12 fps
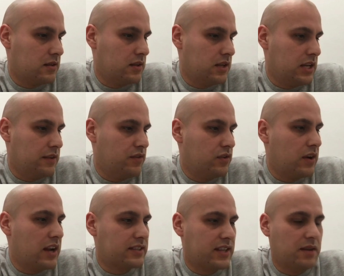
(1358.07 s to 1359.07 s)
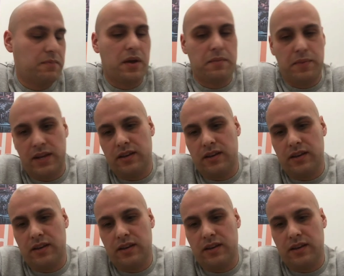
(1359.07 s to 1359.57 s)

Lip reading: if you're asking about B